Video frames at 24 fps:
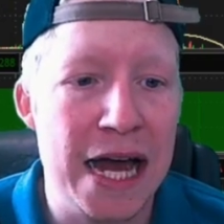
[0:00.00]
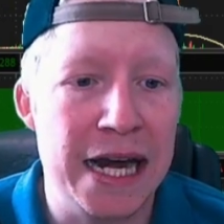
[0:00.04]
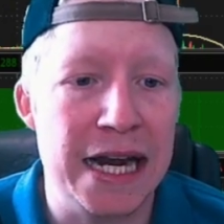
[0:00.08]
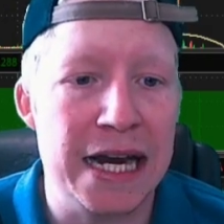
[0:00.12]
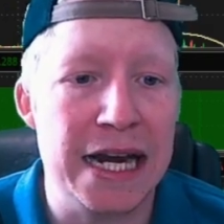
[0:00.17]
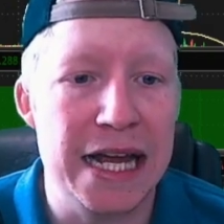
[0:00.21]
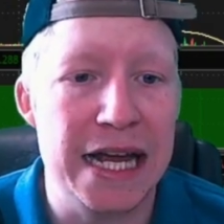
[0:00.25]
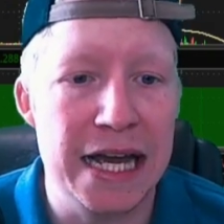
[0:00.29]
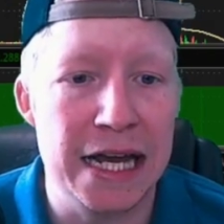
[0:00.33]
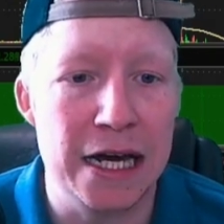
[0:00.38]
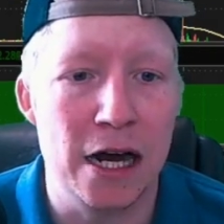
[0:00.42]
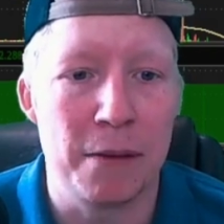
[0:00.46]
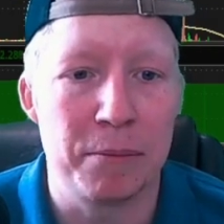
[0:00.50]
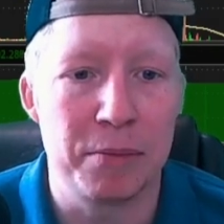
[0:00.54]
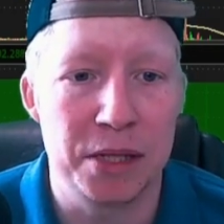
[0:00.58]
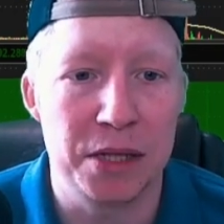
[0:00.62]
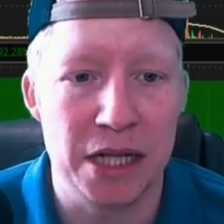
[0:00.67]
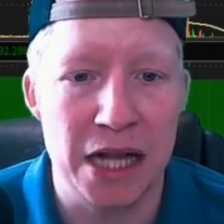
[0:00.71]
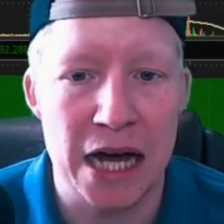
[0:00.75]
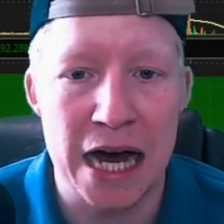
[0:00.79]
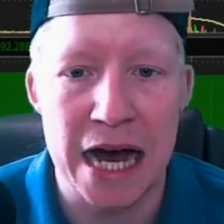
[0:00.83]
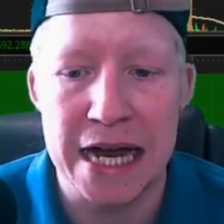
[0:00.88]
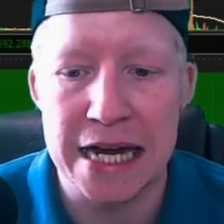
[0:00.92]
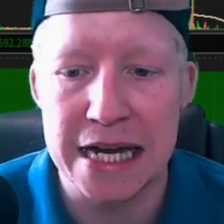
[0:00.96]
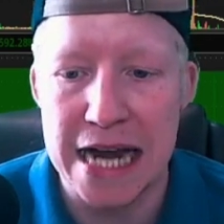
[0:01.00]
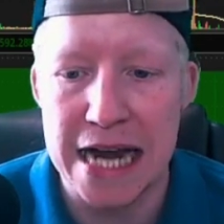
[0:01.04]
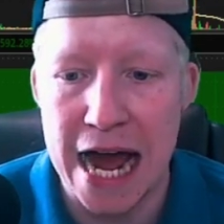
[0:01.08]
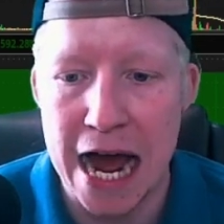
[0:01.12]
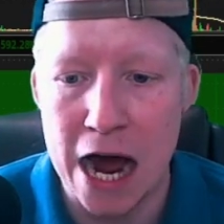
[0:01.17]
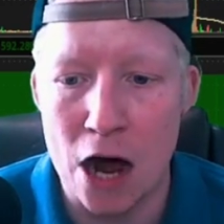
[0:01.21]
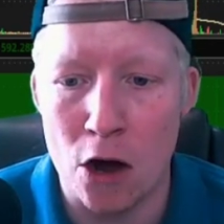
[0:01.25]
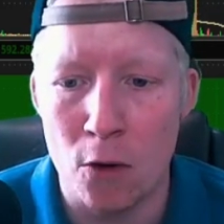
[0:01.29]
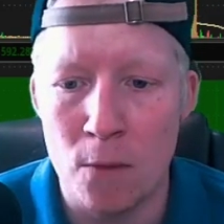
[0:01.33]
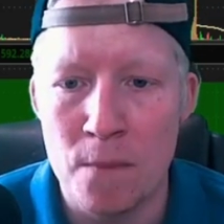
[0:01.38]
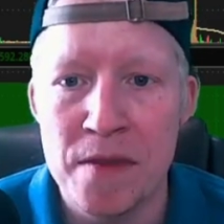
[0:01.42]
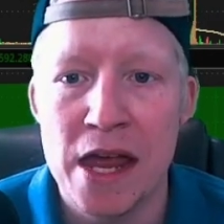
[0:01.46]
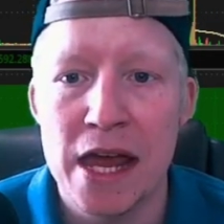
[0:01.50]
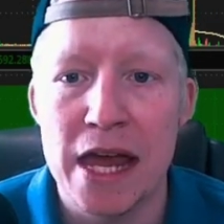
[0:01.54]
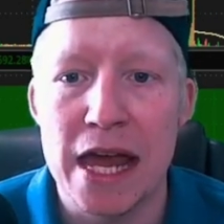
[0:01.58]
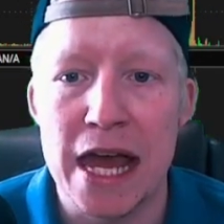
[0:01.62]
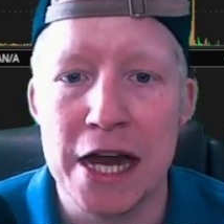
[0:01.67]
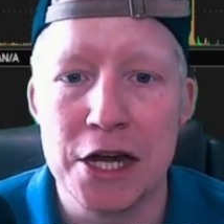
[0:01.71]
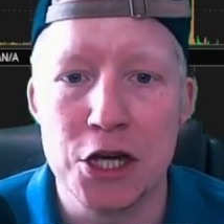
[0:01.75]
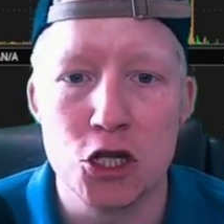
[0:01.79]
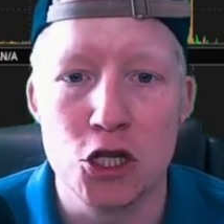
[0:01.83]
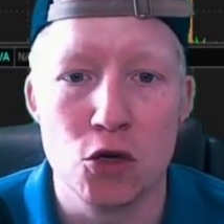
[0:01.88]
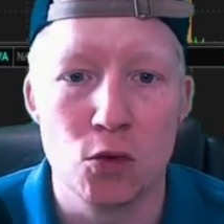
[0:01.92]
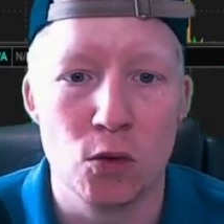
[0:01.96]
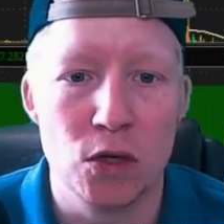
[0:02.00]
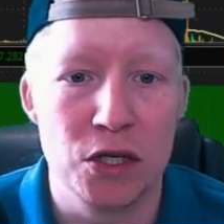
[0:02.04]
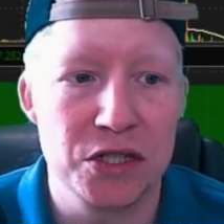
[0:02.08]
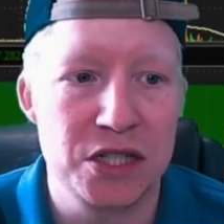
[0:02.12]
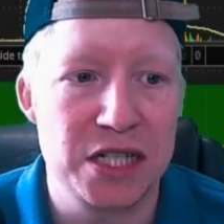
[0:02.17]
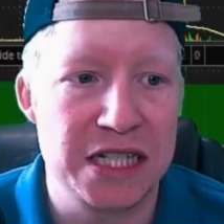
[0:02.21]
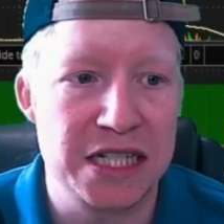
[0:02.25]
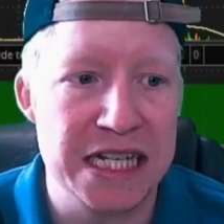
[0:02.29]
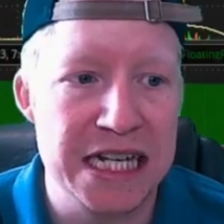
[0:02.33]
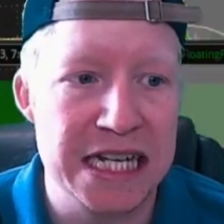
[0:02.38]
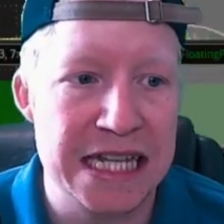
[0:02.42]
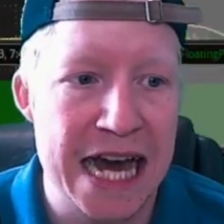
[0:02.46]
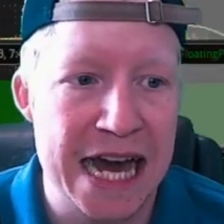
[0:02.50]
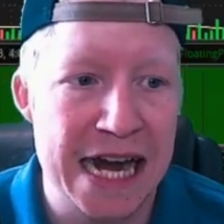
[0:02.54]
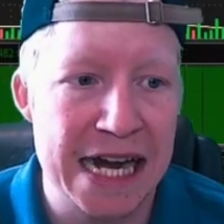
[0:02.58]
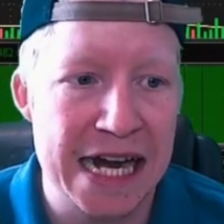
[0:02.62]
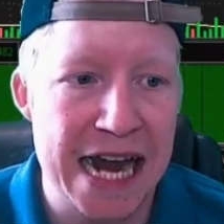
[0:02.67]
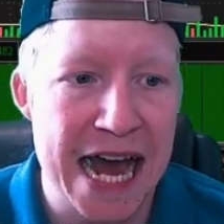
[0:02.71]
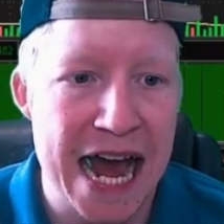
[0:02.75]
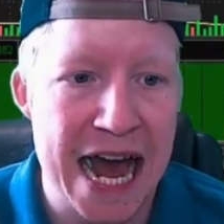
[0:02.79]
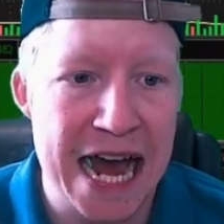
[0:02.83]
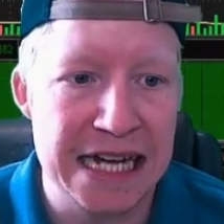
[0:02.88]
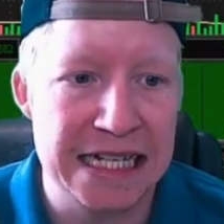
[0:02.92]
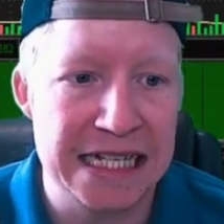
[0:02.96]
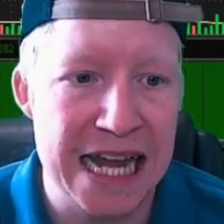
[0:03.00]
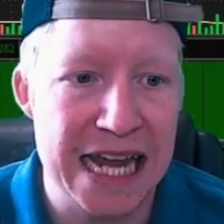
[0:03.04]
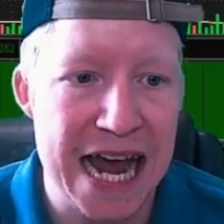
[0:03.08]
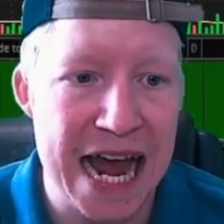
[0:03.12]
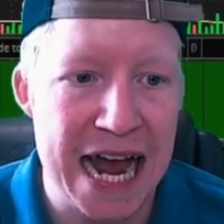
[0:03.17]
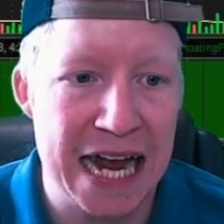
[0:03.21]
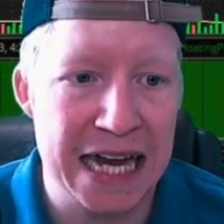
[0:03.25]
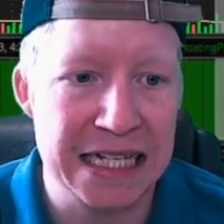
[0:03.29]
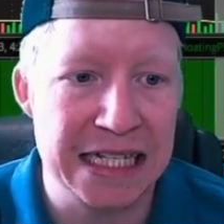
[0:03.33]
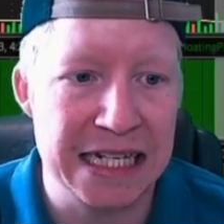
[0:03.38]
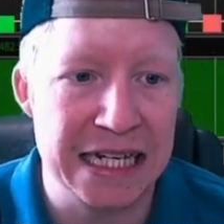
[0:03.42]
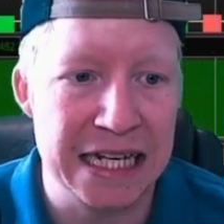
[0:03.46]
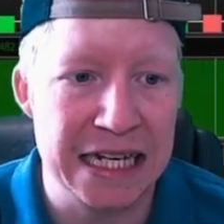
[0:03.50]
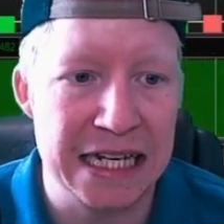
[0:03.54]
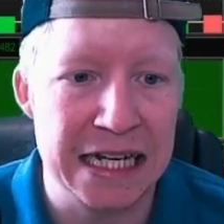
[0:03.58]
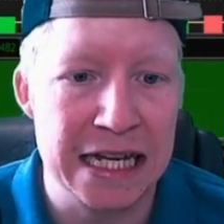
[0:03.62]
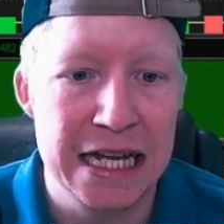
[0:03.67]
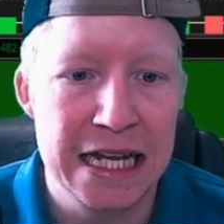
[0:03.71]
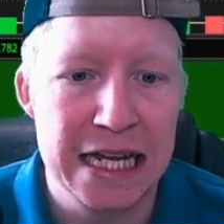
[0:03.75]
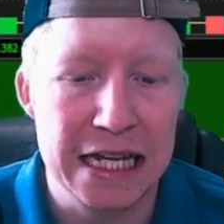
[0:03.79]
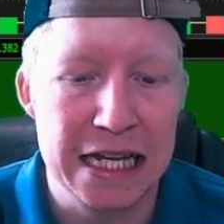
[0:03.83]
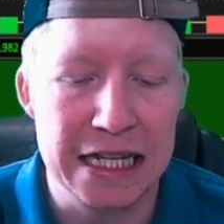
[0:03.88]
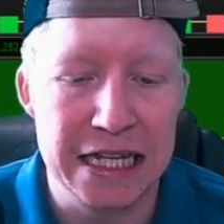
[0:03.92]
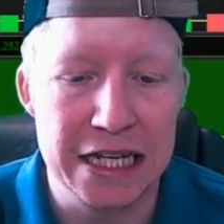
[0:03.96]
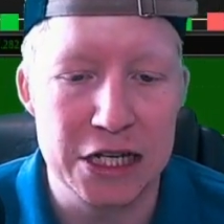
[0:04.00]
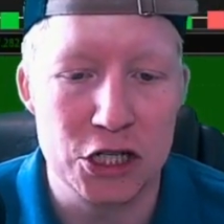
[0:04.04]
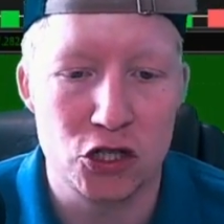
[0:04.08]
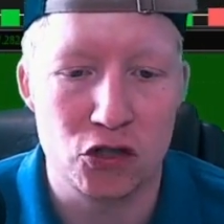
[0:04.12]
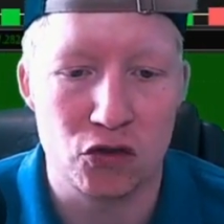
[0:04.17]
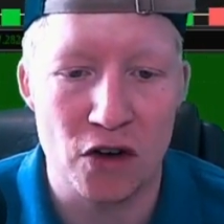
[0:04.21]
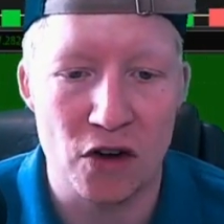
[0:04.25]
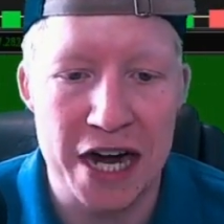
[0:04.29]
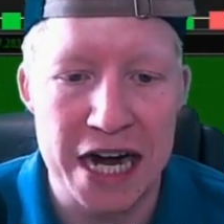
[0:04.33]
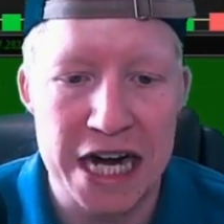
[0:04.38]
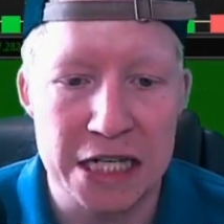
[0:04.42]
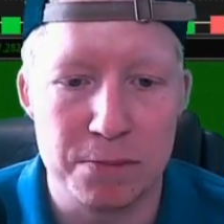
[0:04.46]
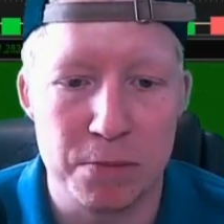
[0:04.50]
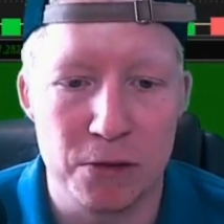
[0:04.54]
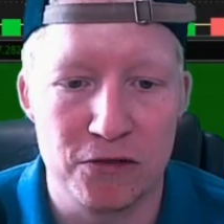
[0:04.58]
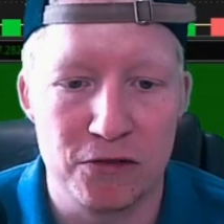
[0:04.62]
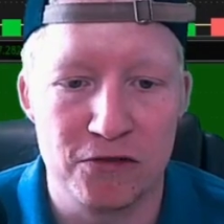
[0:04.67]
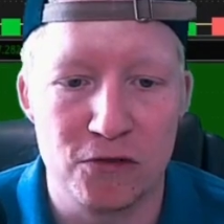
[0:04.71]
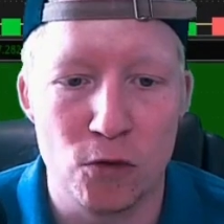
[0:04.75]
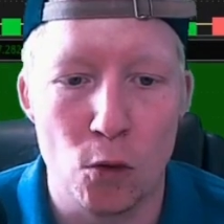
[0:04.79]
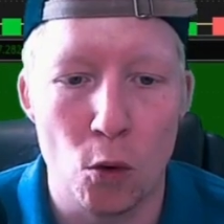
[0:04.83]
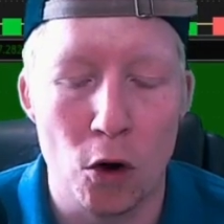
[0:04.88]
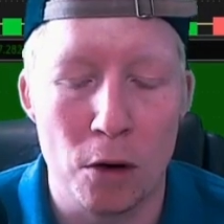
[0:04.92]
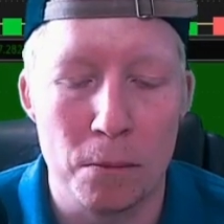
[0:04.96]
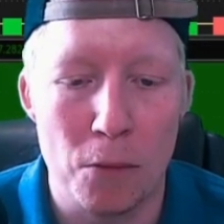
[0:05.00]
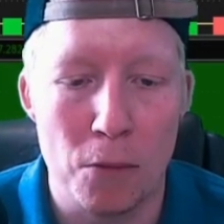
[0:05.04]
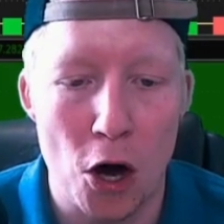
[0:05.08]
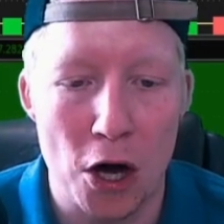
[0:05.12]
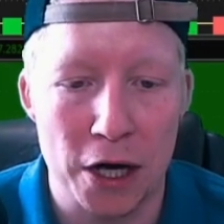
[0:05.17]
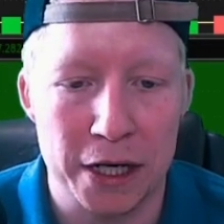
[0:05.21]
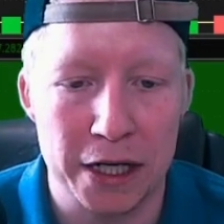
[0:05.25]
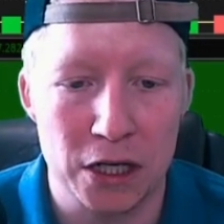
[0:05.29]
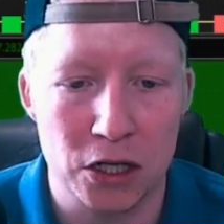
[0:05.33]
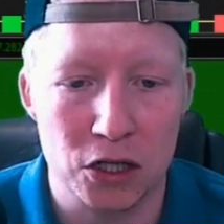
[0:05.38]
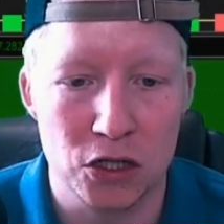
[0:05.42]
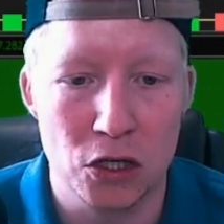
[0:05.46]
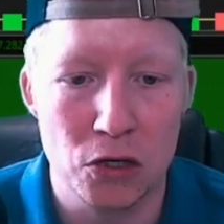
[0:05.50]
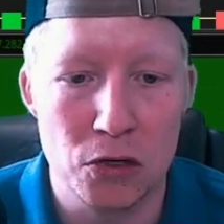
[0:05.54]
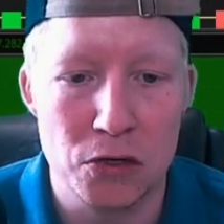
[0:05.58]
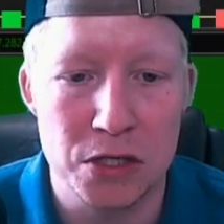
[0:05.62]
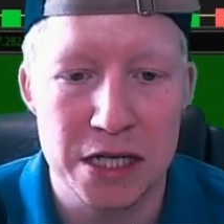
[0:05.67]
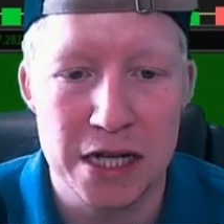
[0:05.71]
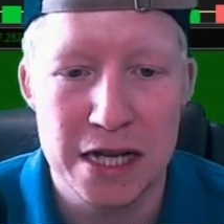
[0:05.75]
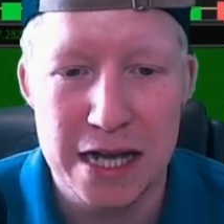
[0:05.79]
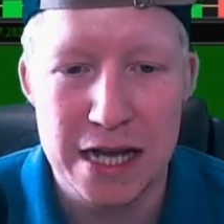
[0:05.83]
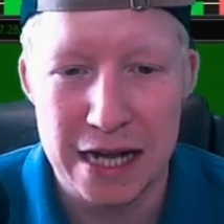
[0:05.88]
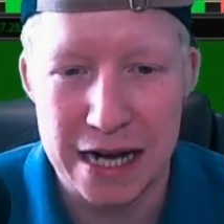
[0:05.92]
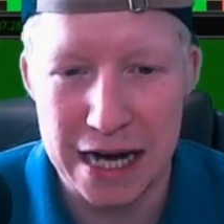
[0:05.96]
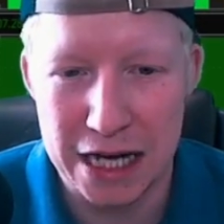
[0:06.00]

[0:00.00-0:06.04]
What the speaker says: and hit apply now, and you will see that it has exited the trades before market close.